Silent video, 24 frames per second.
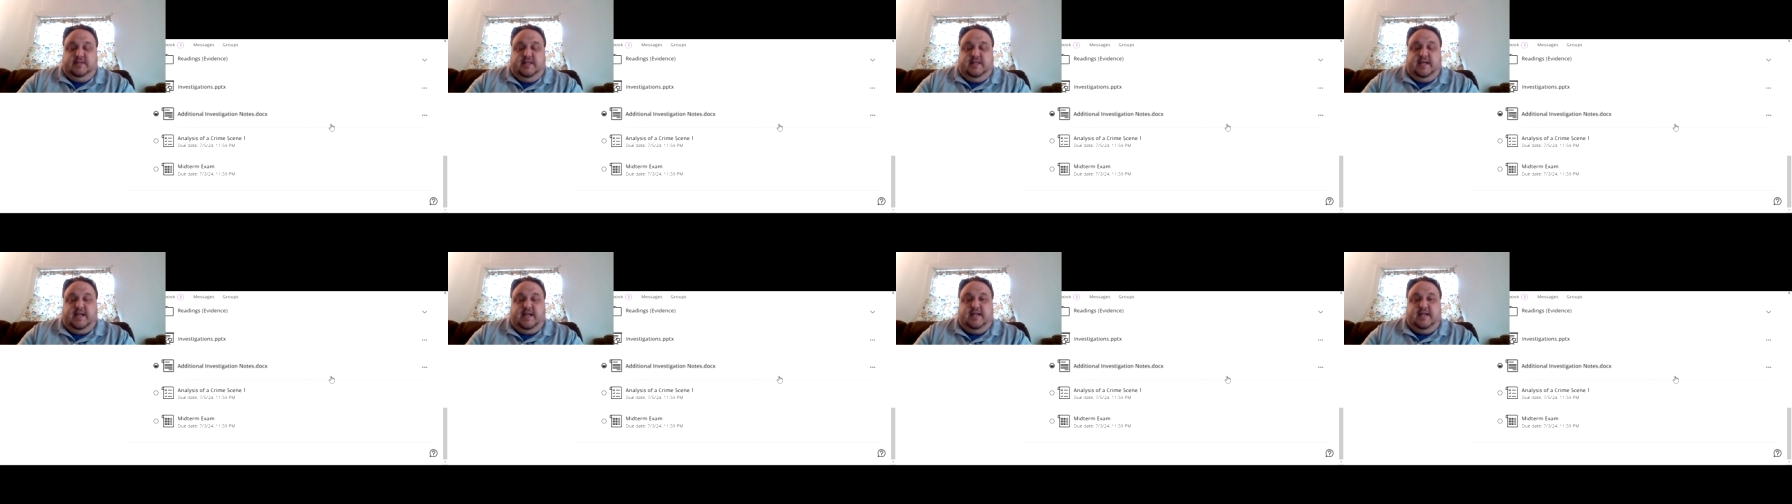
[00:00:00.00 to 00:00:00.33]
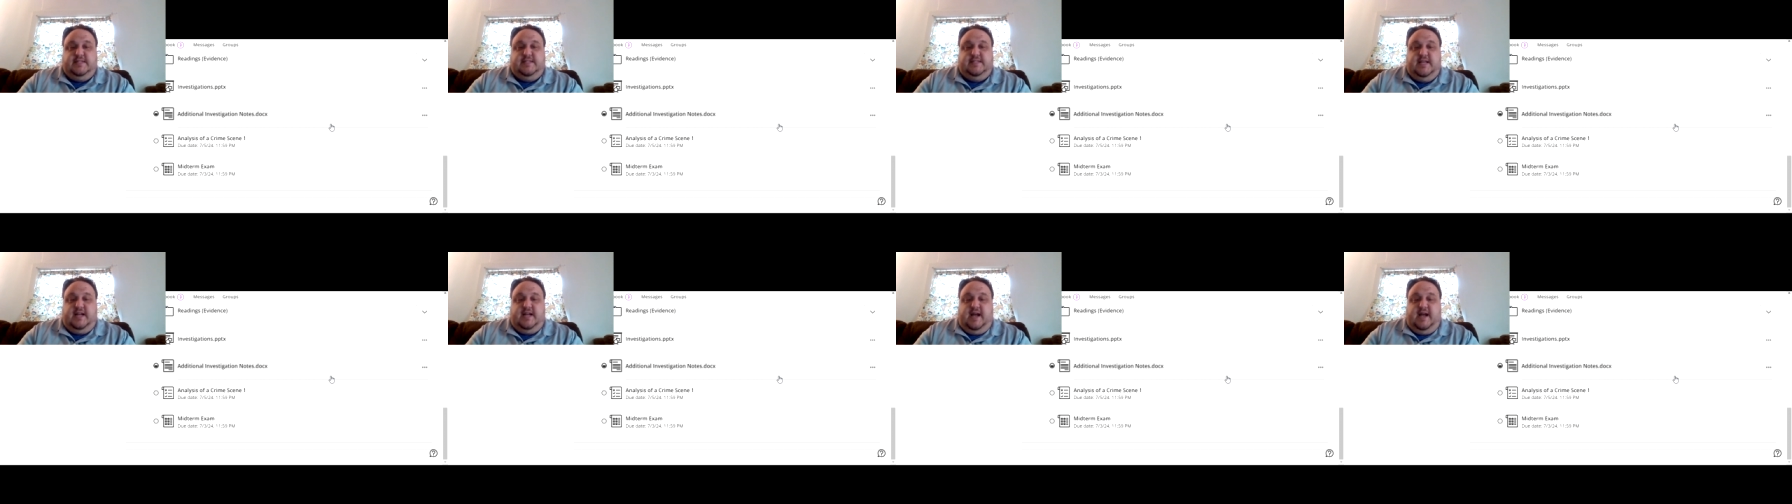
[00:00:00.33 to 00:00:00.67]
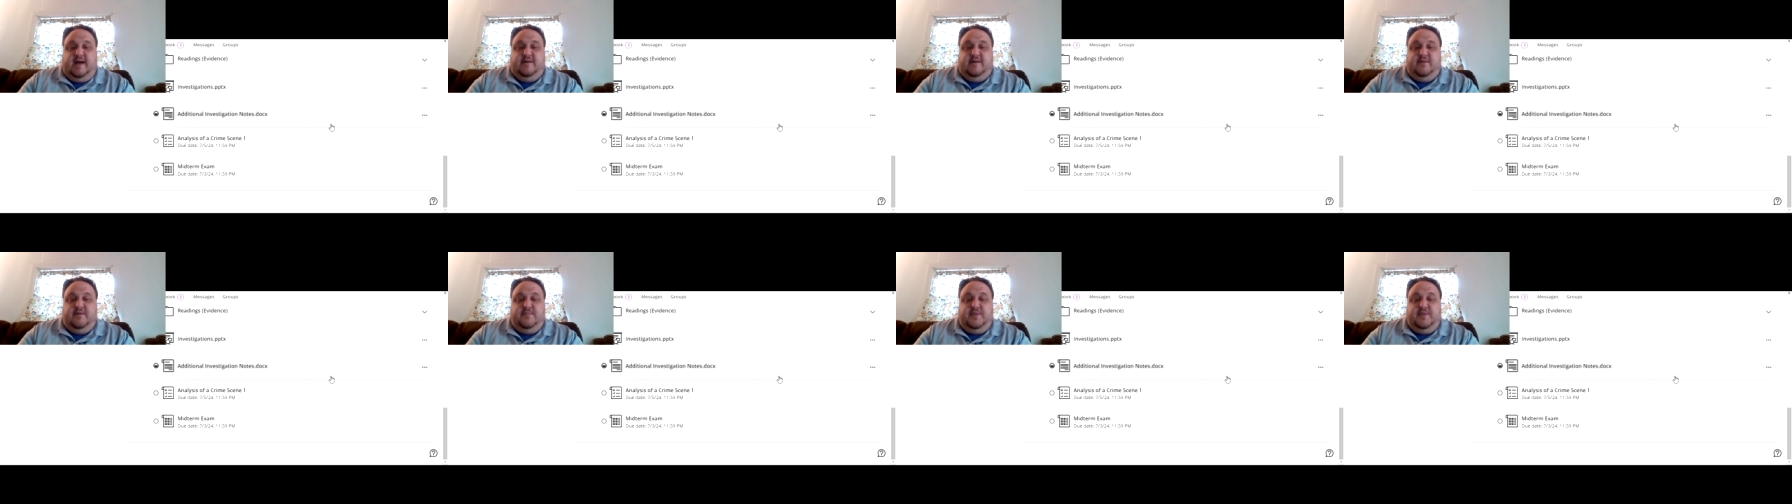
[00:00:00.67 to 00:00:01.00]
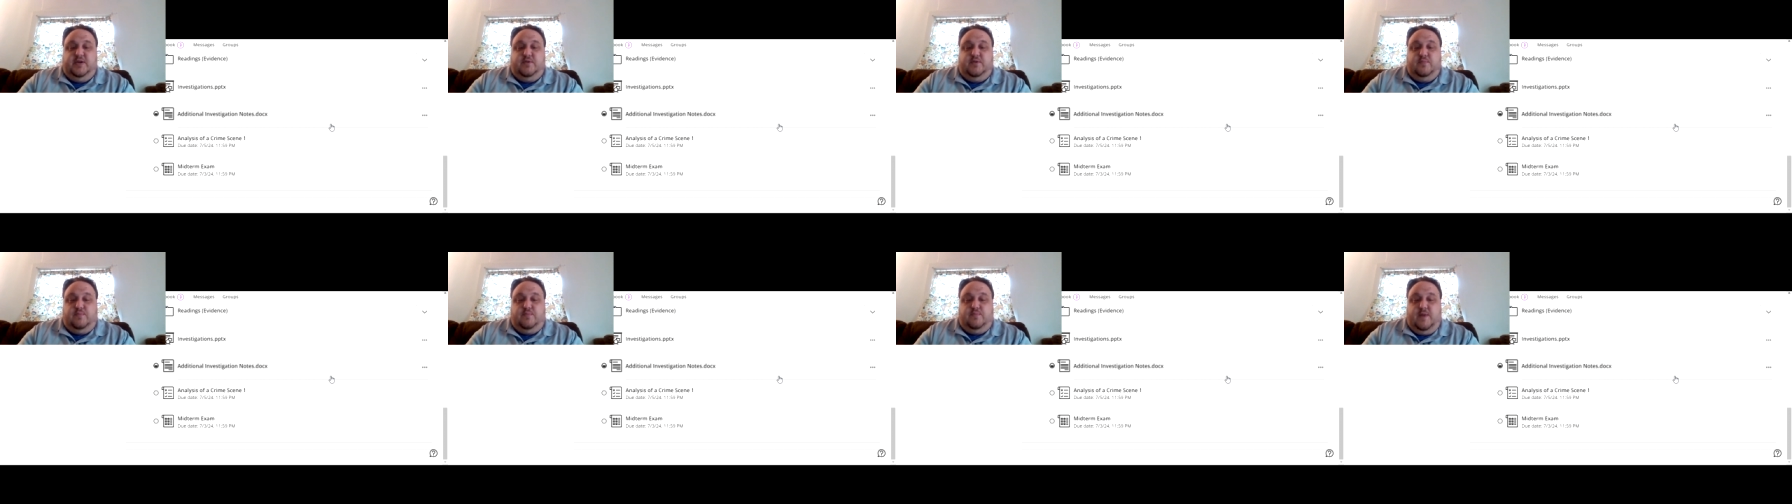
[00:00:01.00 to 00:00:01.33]
Like I said, I will
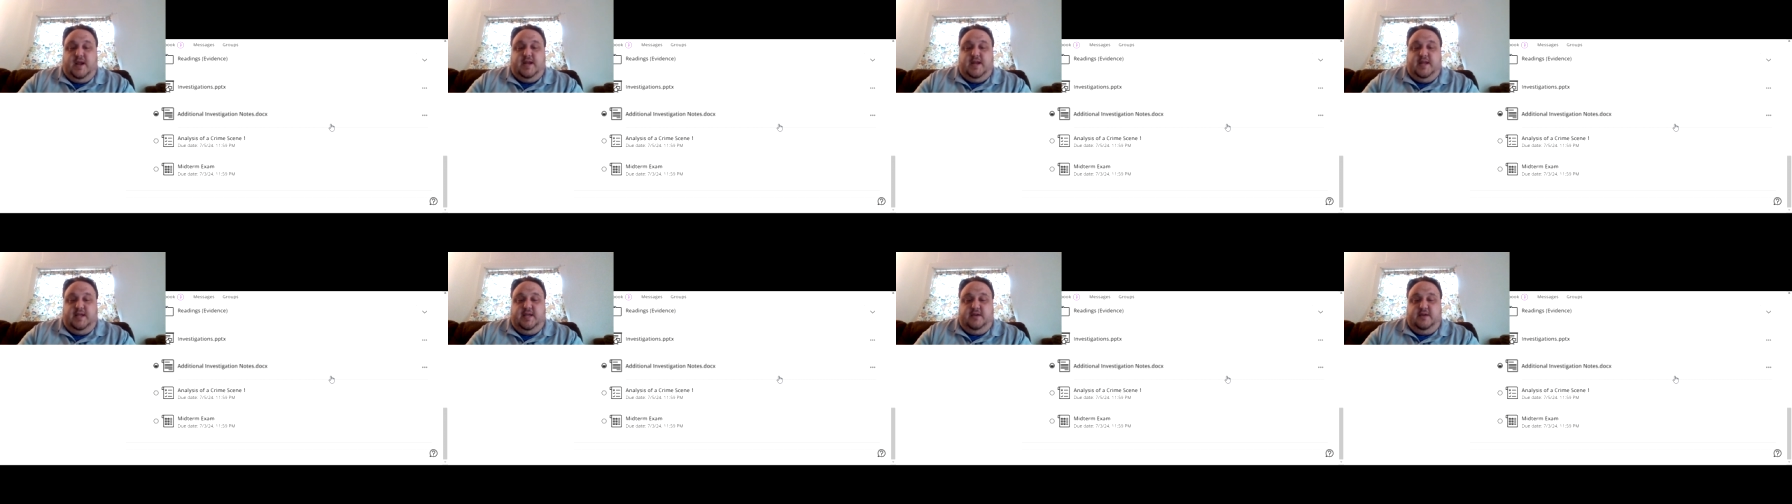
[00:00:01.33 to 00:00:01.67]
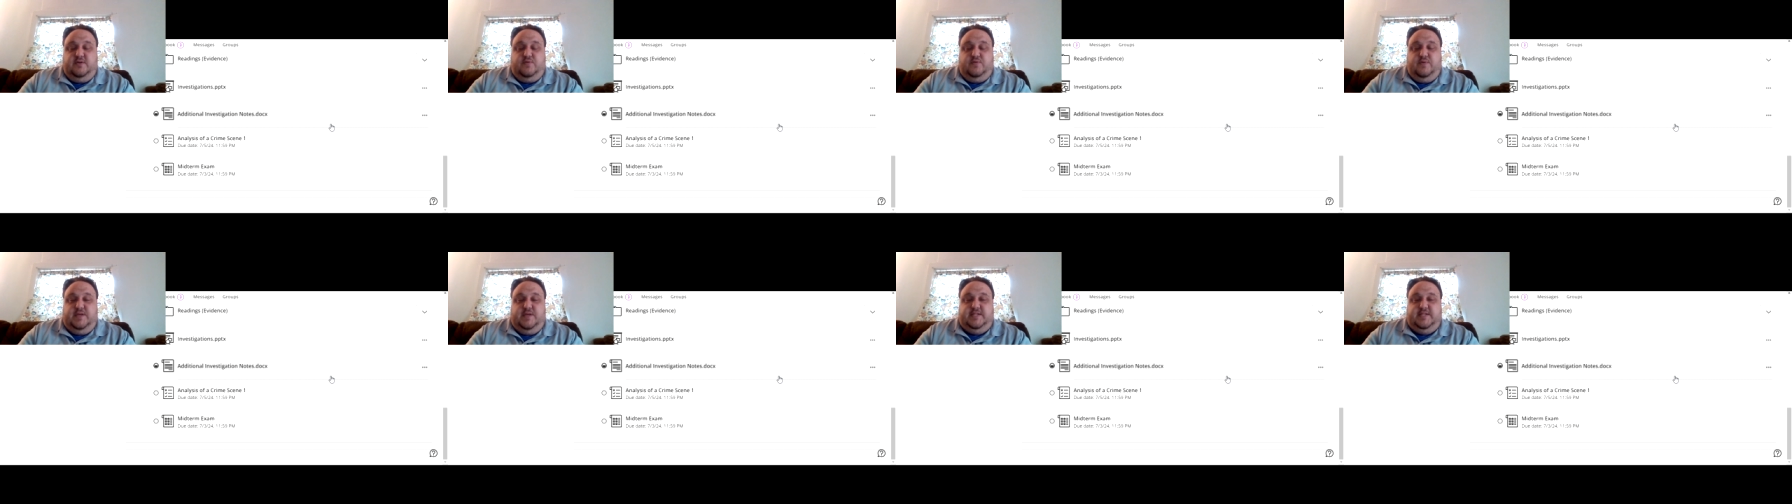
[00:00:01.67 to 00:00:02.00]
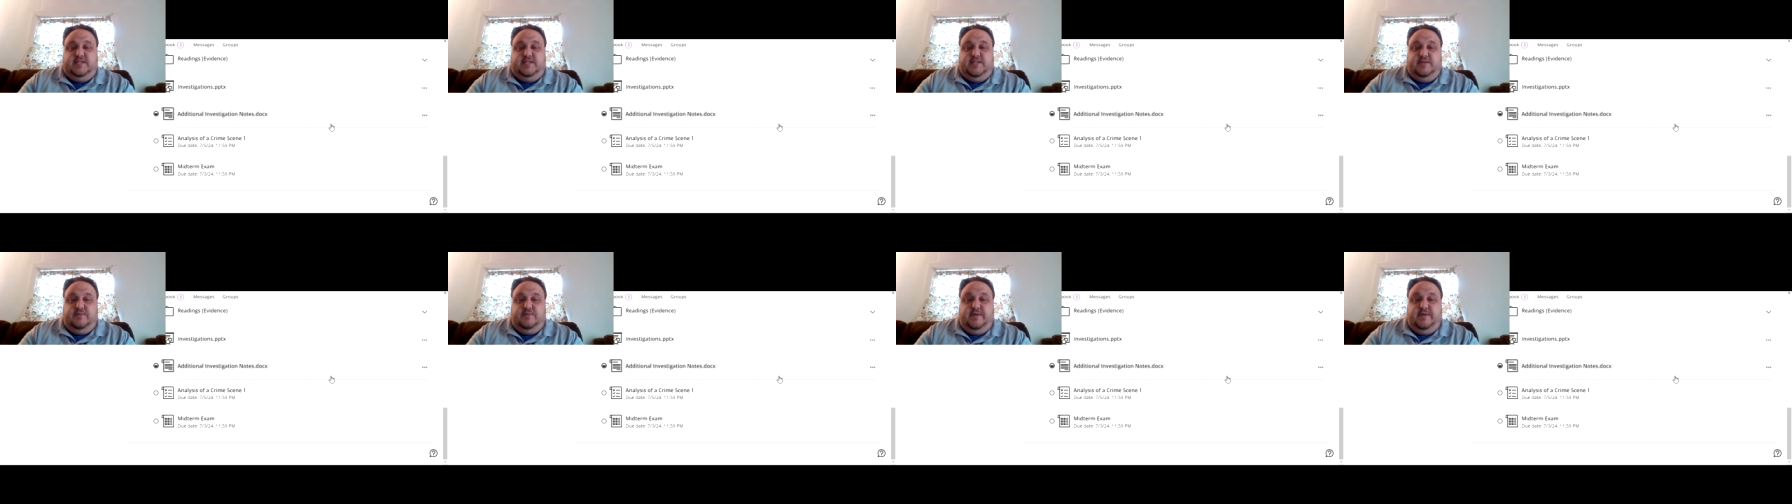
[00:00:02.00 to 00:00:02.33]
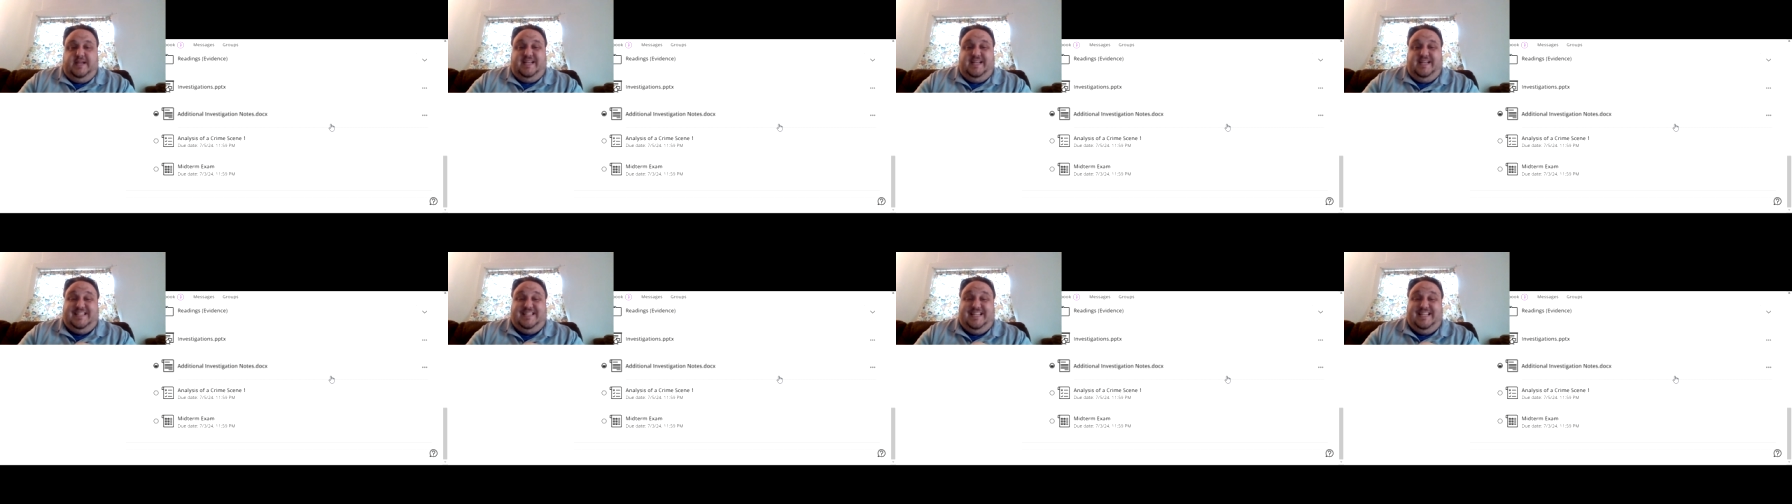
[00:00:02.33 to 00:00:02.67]
be grading quiz
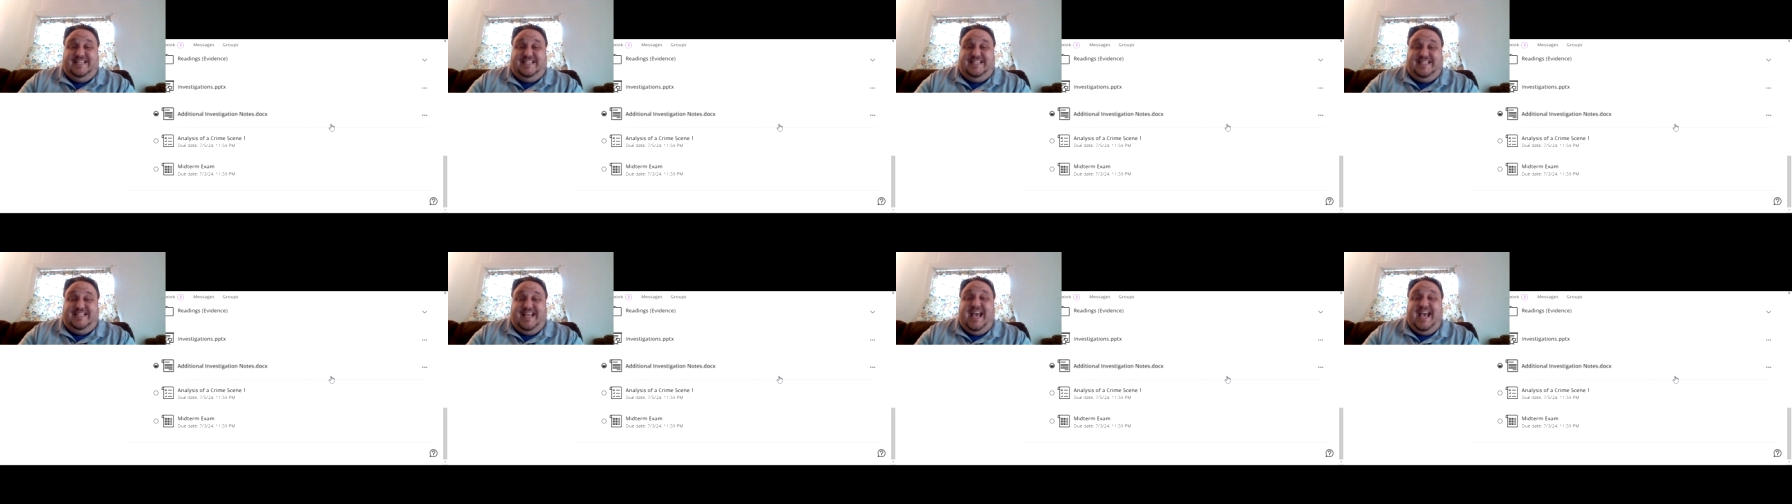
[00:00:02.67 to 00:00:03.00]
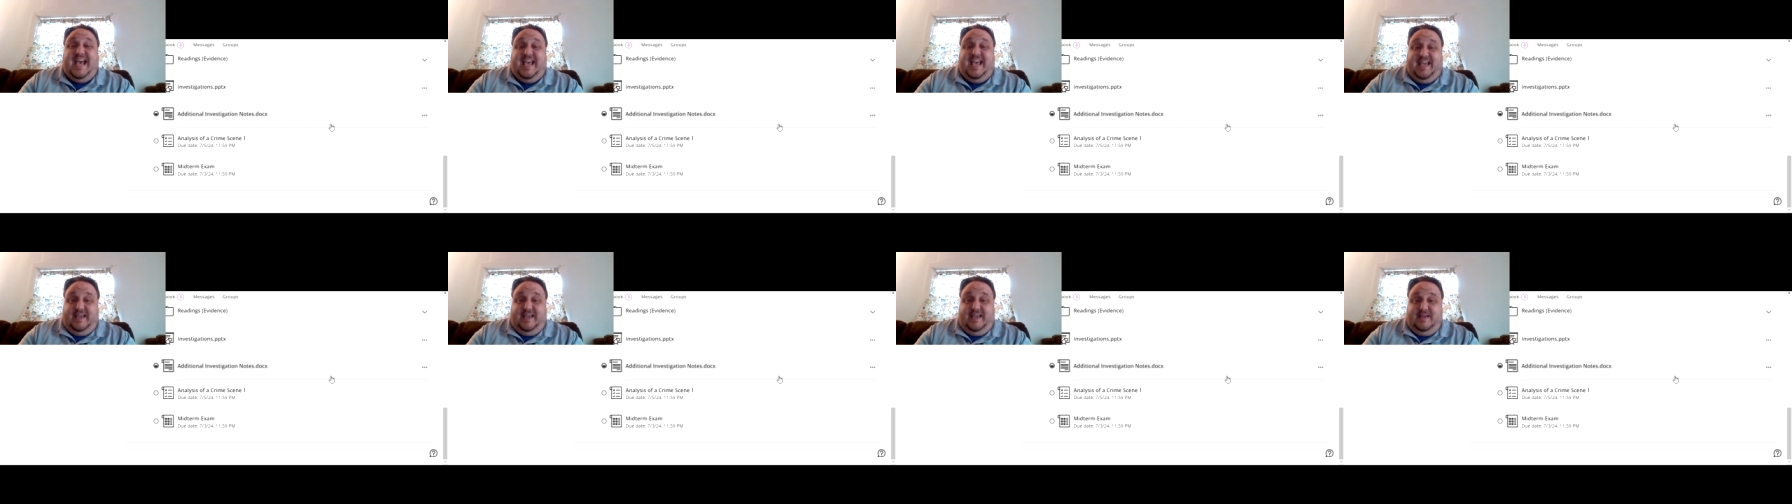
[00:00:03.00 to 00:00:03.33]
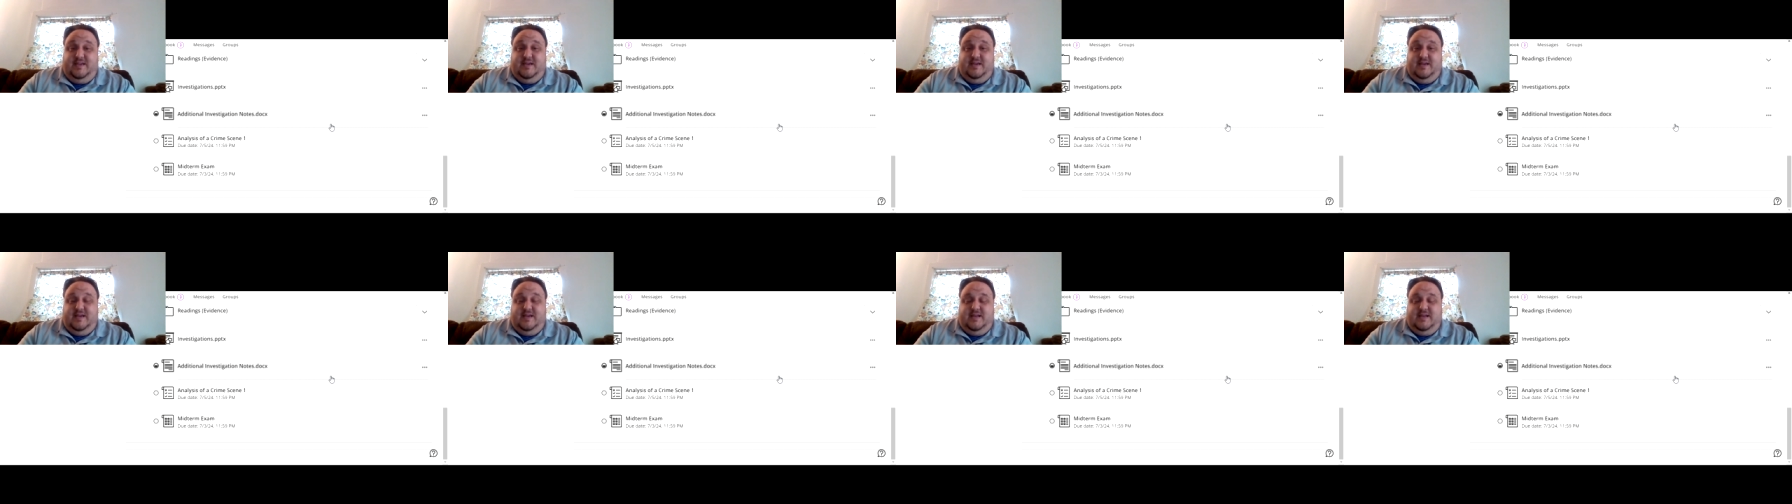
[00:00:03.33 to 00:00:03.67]
3 today